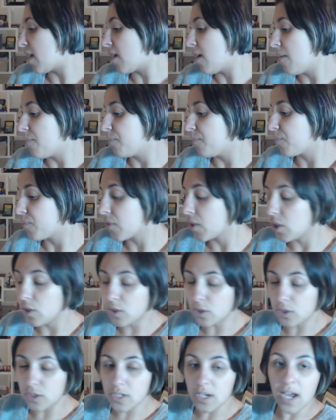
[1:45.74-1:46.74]
like
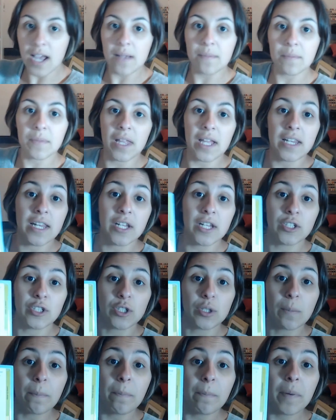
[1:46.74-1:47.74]
your timeline
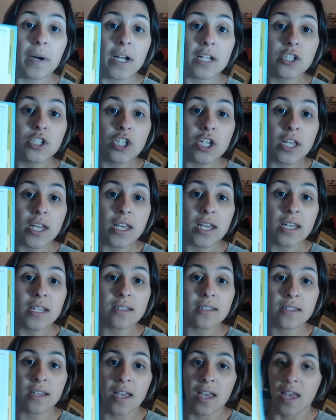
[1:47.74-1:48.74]
and your
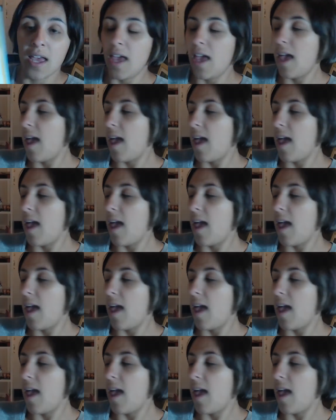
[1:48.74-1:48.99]
budget